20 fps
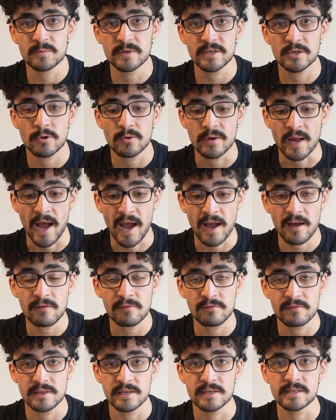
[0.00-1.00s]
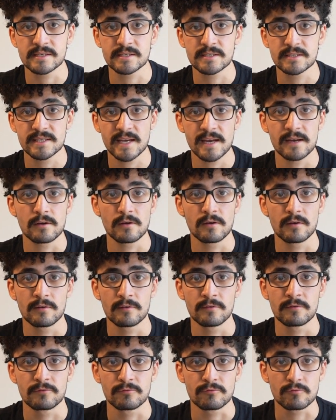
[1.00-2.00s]
we don't have this set
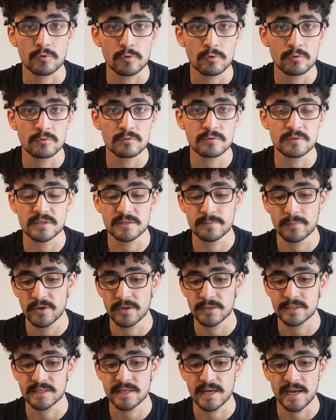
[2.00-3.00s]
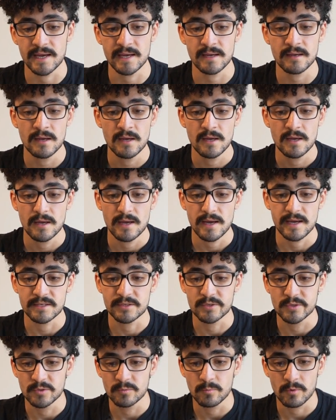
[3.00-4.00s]
of rules per se
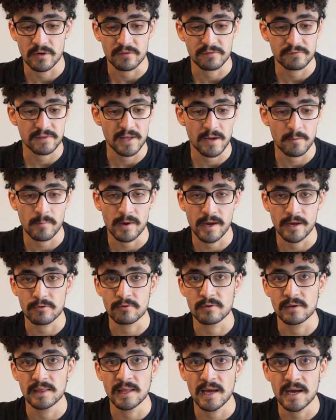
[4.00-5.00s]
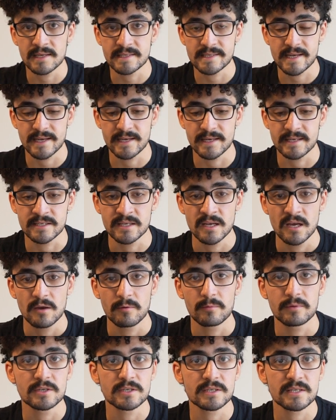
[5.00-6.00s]
as to what a flat white or a latte is,
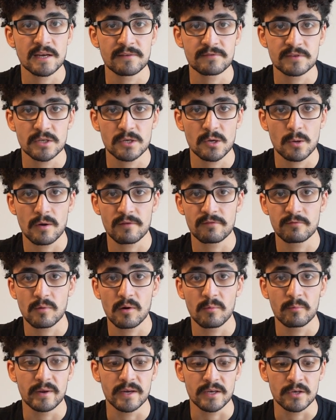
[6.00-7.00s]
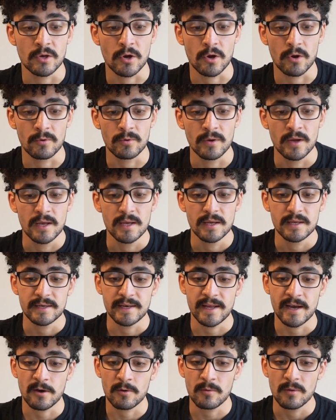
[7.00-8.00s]
we just have to go off what we know.
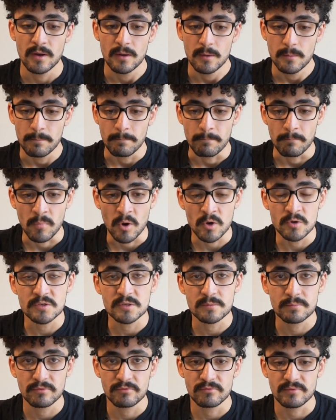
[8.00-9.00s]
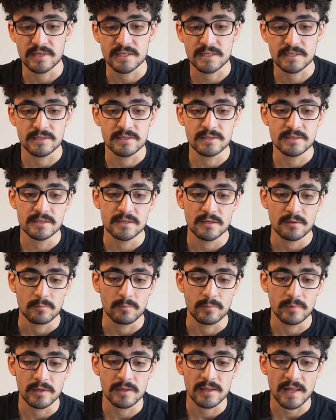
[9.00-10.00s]
Now, most baristas
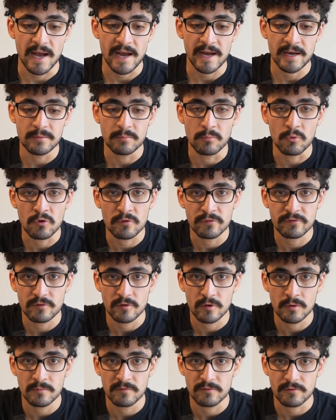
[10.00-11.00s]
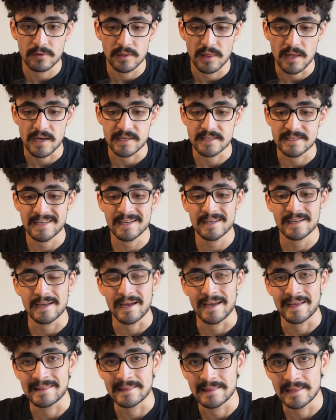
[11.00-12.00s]
will add more foam for a latte
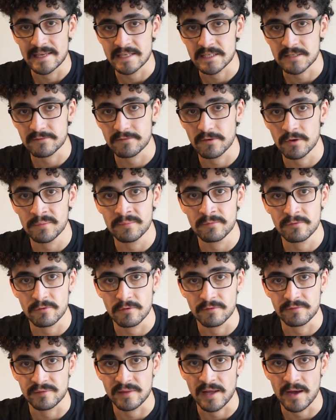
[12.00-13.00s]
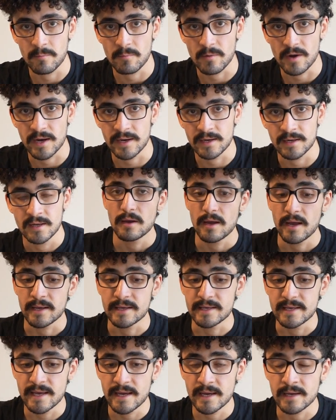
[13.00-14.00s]
and less foam for a flat white.
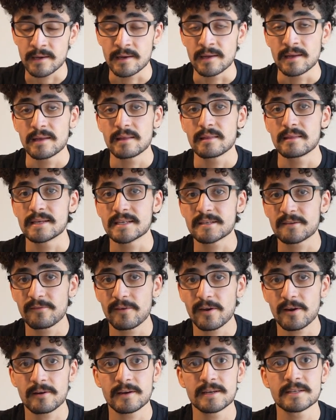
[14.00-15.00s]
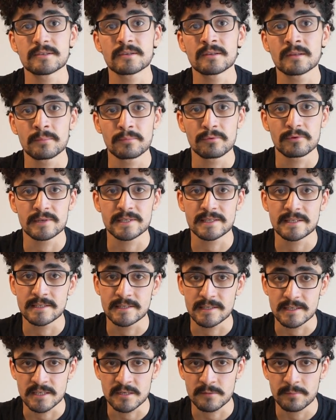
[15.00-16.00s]
Again, this varies on the
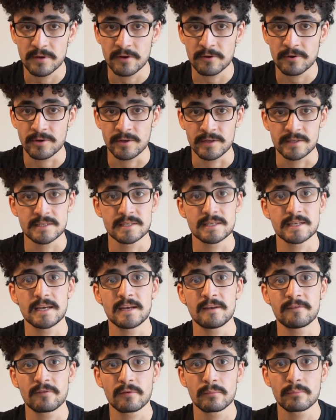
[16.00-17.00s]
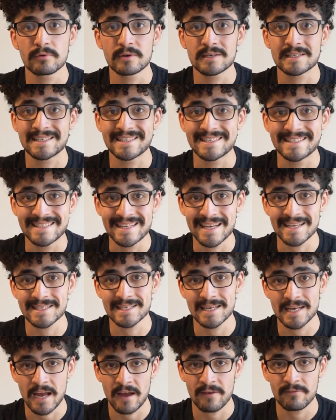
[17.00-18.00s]
barista's experience. If a barista
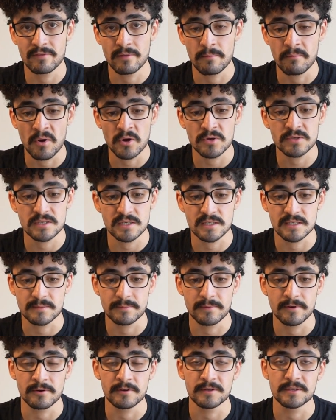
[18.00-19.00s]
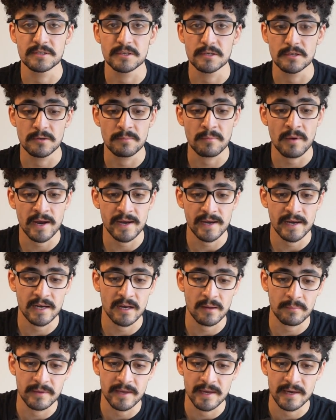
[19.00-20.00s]
doesn't have the most experience, you might end
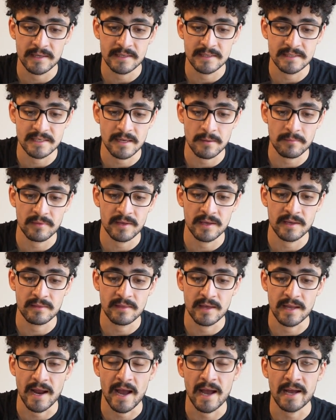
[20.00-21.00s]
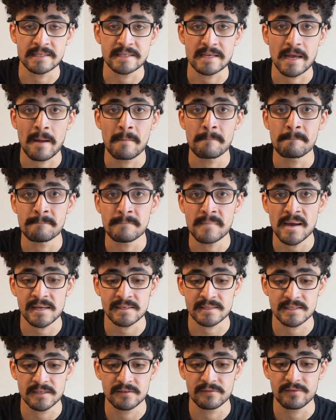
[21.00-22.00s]
up getting something that has a
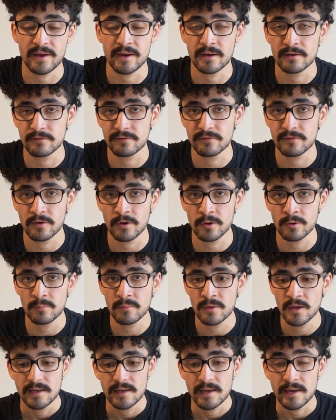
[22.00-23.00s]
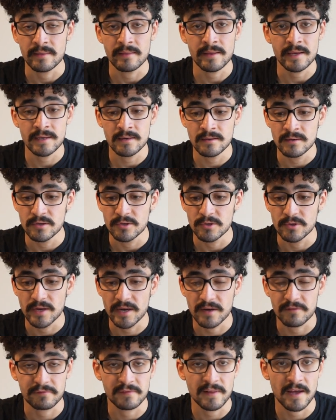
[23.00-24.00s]
massive head of foam, and then you
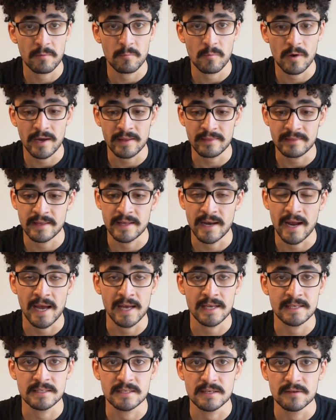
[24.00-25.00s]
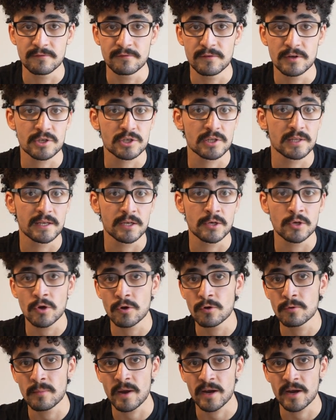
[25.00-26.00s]
get a flat white that has virtually no